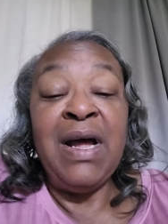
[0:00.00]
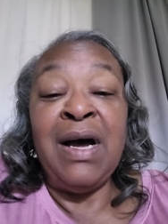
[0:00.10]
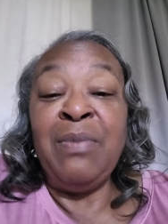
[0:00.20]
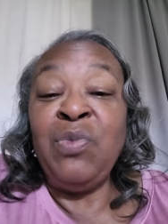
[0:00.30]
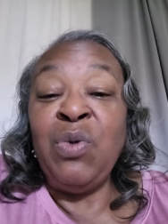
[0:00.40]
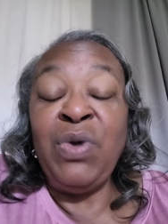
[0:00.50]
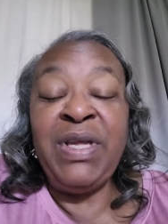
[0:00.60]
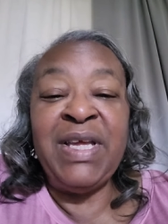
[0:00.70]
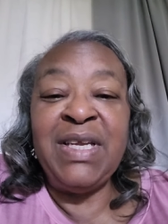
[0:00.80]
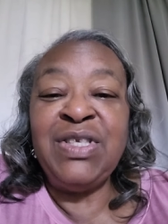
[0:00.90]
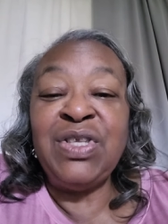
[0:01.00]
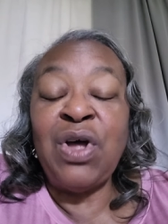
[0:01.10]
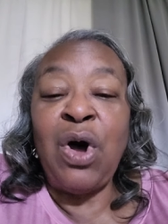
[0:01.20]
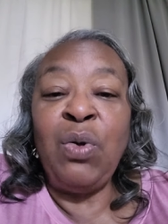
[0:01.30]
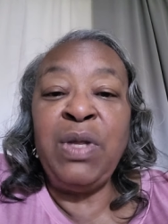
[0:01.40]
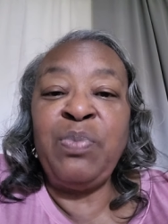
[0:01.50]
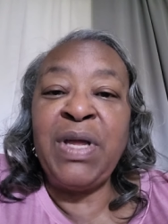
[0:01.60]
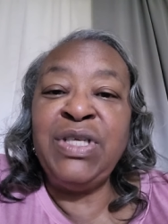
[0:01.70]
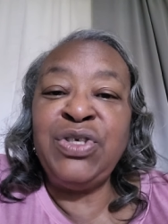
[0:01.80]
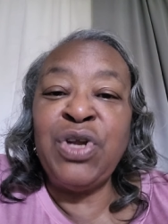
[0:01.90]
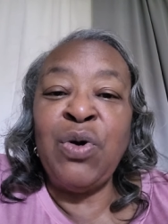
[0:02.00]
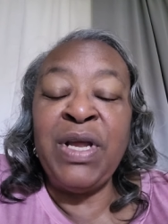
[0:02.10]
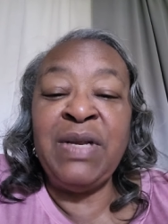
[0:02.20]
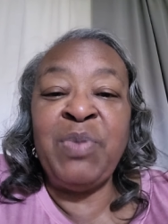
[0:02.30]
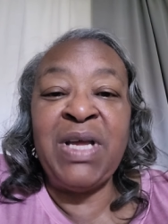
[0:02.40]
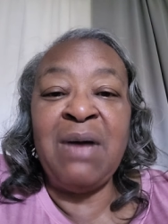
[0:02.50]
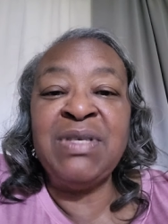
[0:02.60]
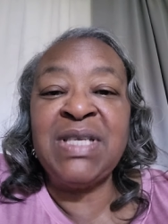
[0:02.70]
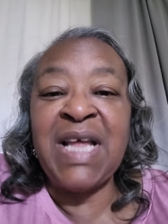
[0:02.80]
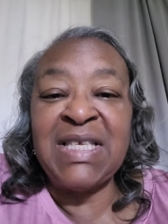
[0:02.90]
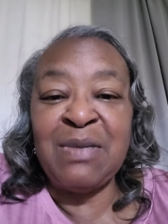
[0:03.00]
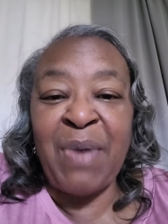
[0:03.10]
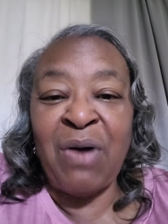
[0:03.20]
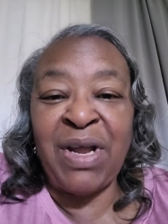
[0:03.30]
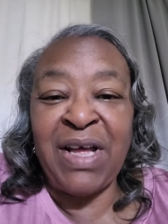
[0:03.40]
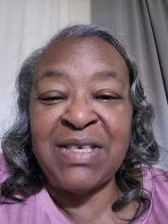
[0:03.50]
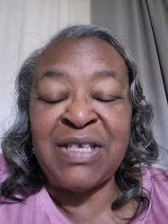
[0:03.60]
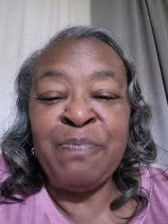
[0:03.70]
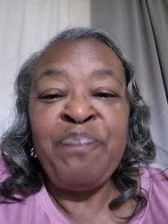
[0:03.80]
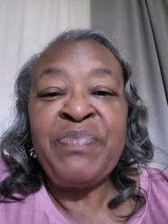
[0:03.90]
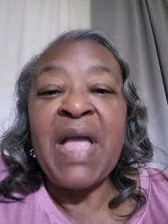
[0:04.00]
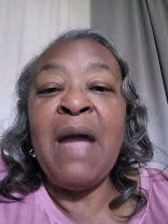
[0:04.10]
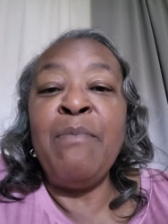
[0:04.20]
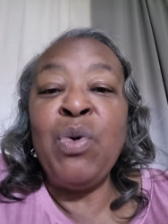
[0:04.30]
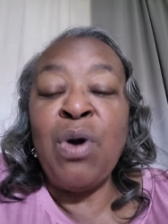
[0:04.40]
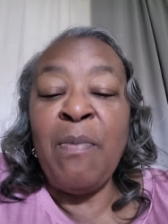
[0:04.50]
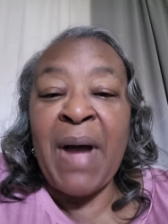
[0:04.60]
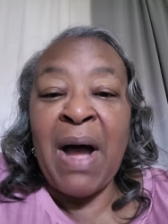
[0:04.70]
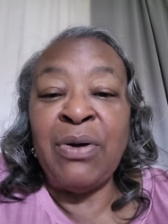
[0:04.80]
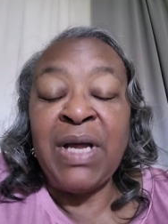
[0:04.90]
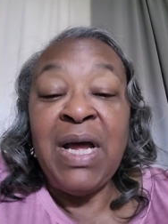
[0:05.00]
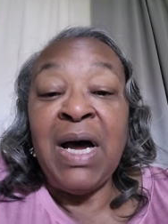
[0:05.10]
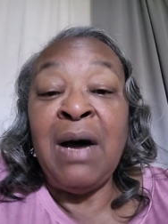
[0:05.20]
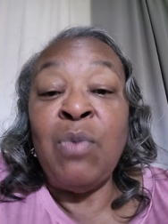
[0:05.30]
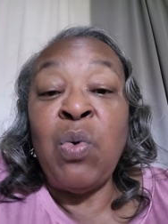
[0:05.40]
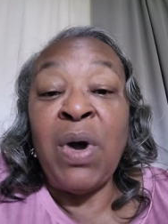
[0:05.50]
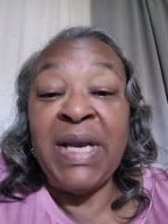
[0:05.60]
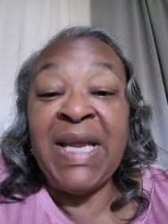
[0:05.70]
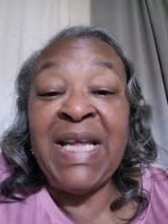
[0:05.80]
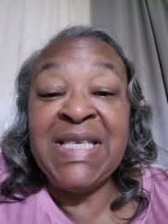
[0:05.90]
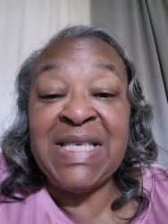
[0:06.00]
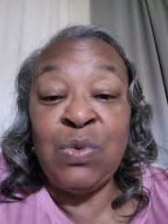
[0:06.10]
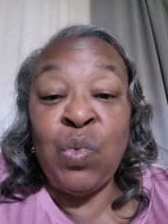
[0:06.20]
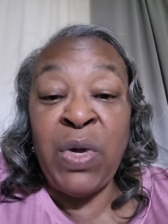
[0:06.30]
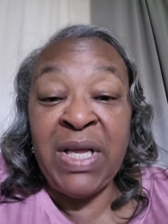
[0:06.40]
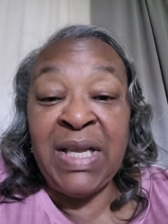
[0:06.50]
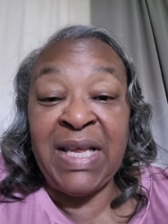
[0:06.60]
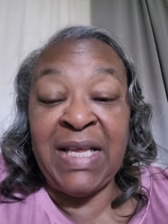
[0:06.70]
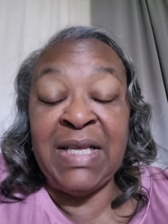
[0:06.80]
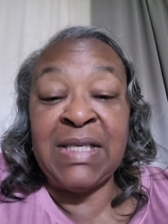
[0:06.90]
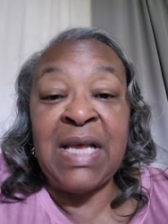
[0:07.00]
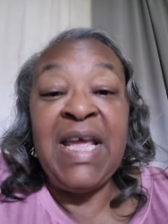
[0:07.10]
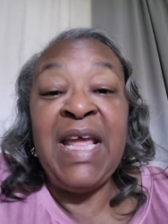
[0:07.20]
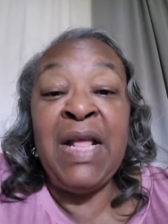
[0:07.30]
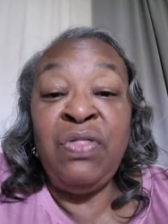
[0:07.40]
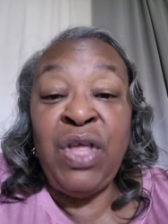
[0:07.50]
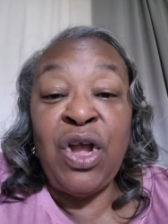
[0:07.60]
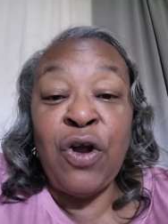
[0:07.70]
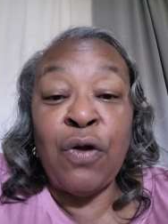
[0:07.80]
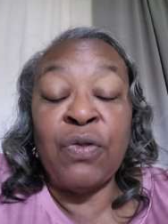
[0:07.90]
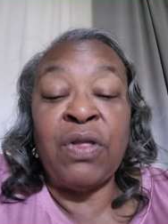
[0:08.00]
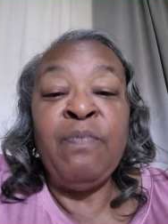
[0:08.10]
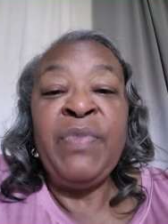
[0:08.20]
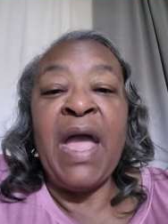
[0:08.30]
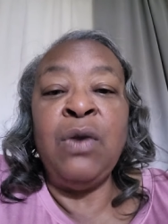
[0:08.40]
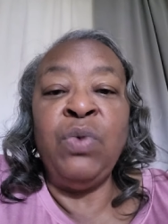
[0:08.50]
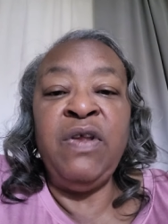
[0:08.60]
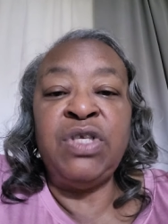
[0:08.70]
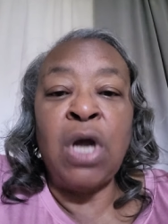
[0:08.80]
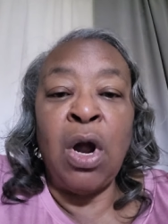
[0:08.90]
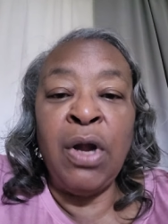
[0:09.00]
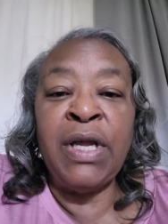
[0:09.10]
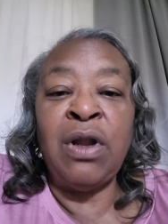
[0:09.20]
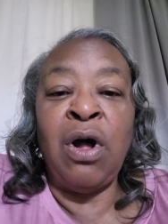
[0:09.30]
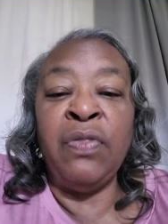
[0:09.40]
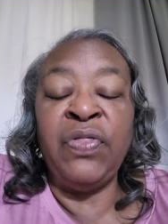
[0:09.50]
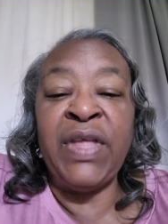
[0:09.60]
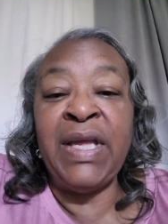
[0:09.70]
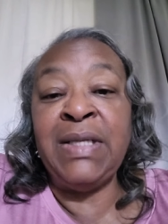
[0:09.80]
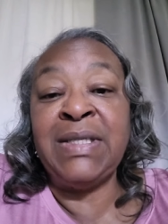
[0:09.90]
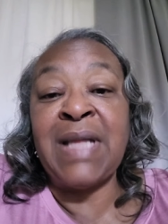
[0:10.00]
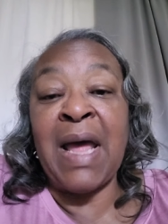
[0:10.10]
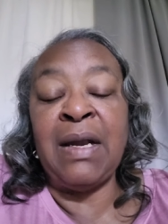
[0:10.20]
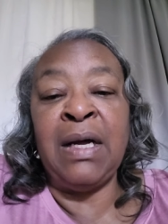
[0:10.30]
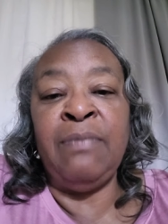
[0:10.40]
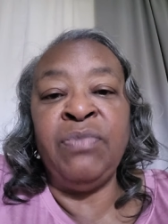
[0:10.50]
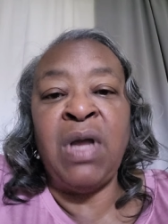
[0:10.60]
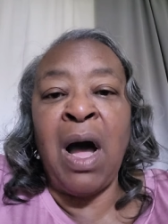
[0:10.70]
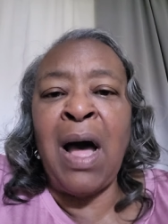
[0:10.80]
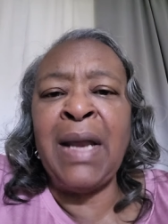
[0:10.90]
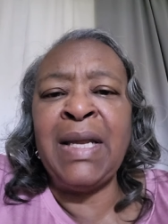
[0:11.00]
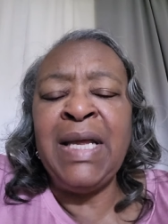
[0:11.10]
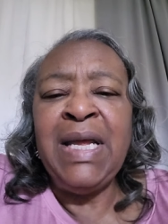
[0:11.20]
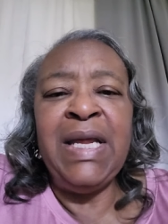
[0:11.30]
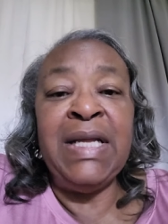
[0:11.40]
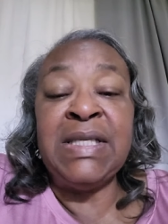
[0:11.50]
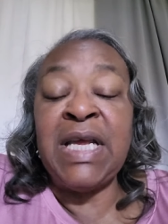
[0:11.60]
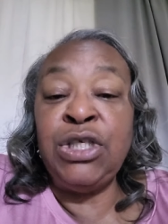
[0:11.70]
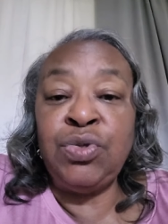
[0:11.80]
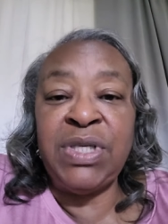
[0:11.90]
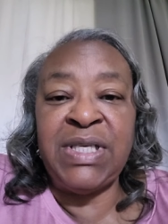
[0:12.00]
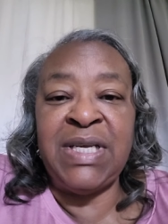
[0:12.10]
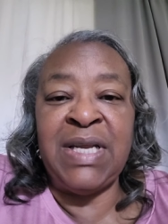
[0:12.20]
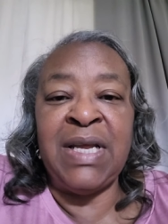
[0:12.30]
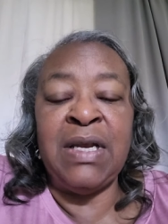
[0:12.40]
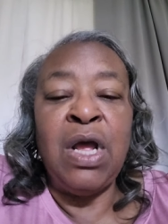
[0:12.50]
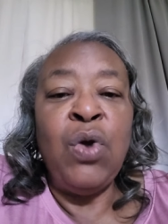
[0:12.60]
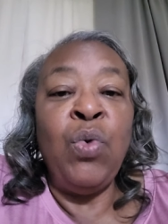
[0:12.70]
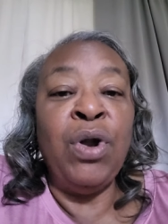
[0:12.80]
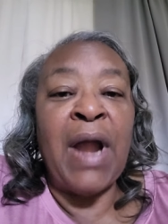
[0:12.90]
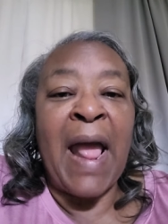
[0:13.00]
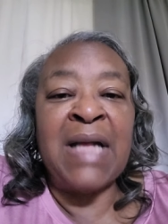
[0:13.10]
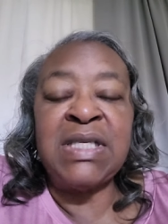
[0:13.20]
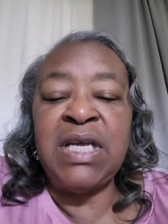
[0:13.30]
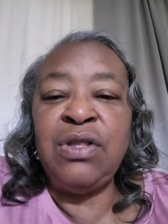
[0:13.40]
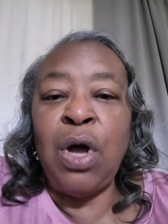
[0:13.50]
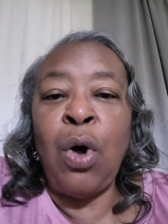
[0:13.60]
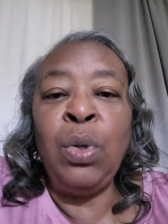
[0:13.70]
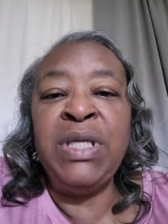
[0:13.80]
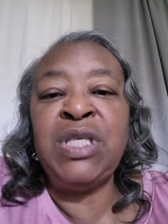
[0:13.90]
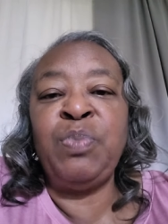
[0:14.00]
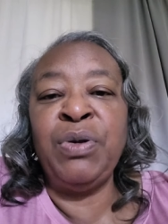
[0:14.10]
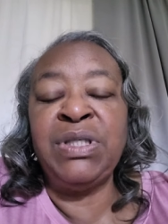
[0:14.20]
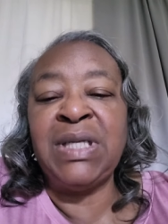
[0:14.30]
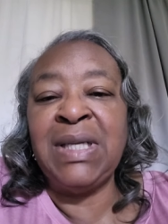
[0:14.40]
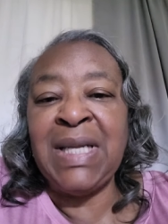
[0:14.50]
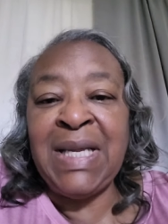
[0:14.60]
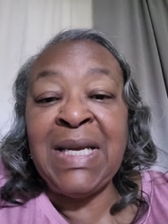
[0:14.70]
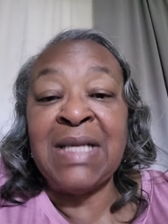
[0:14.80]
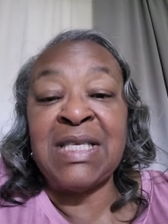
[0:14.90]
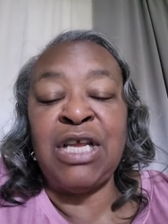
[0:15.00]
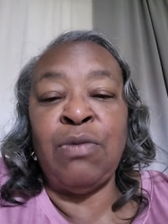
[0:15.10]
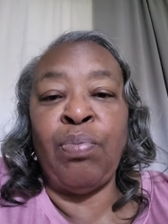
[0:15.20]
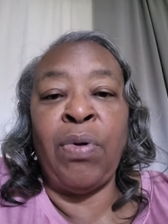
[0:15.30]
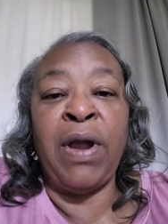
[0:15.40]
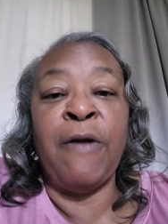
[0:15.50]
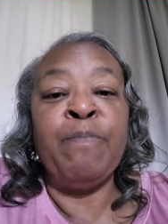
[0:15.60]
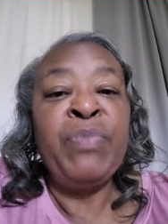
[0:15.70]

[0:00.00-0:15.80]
um, when we get into the holy place, you know, it becomes less about us and more about um, what his will is in the earth. And we target on things that um, God is interested in. We're asking the Holy Spirit to lead us in prayer,